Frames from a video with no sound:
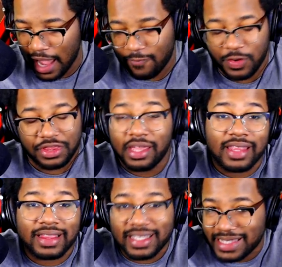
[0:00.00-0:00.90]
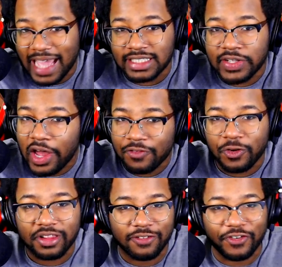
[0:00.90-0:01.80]
everything that this has to
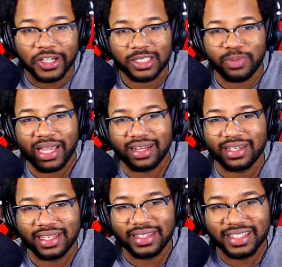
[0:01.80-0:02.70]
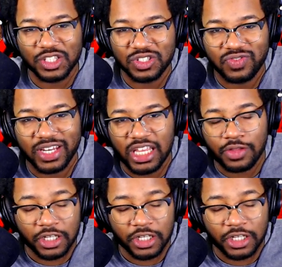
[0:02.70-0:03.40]
offer in the first beta in this video.